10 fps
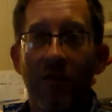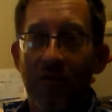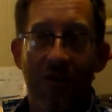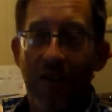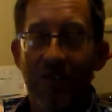
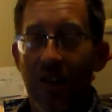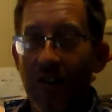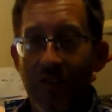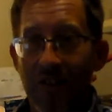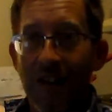It's like I
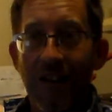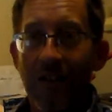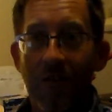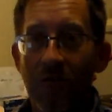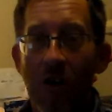said, I just get
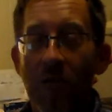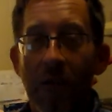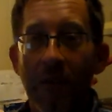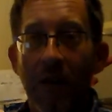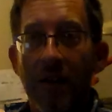in there and
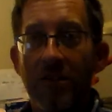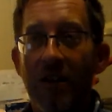drove the thing,